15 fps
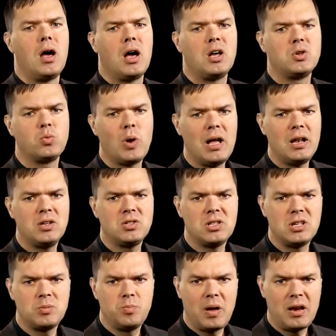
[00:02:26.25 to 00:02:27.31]
As well as
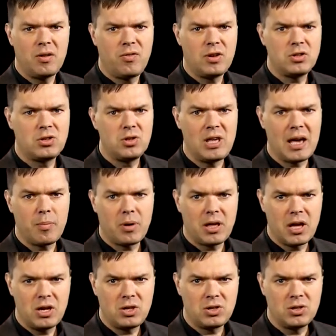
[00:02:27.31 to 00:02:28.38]
this benefit to the
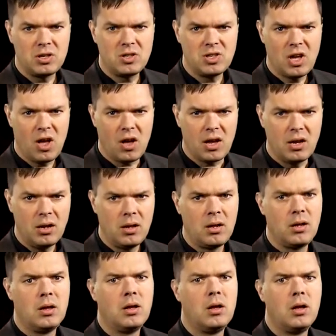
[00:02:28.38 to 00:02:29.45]
application design,
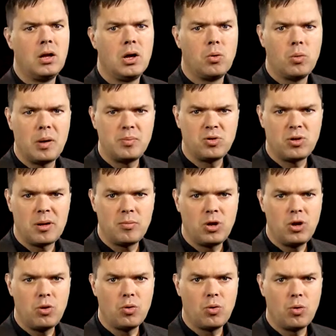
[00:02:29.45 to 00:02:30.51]
WebSphere
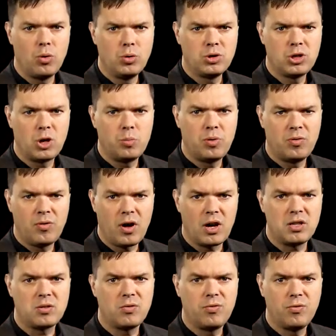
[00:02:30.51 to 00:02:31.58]
MQ also
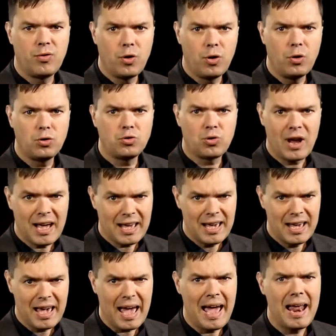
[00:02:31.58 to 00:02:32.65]
provides full
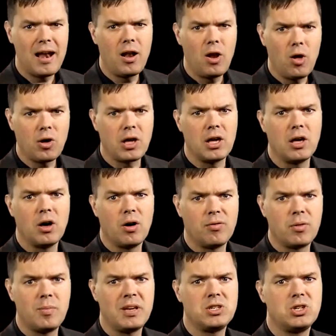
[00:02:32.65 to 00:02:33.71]
tracking and logging of
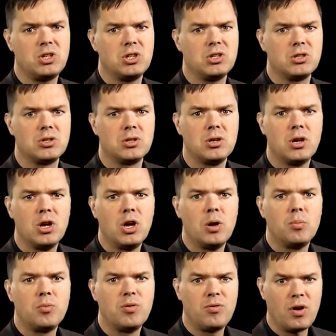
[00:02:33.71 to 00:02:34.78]
the messages,
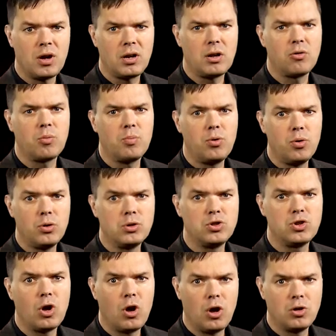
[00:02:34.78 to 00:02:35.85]
providing
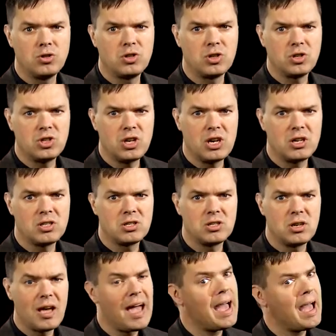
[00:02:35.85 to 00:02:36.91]
reports on
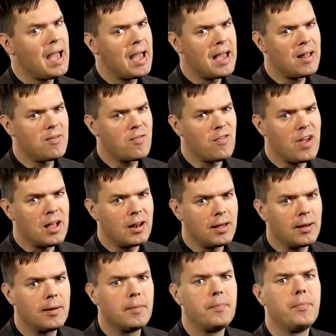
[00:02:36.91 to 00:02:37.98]
success and
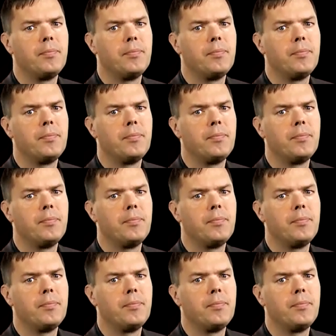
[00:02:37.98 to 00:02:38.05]
failure.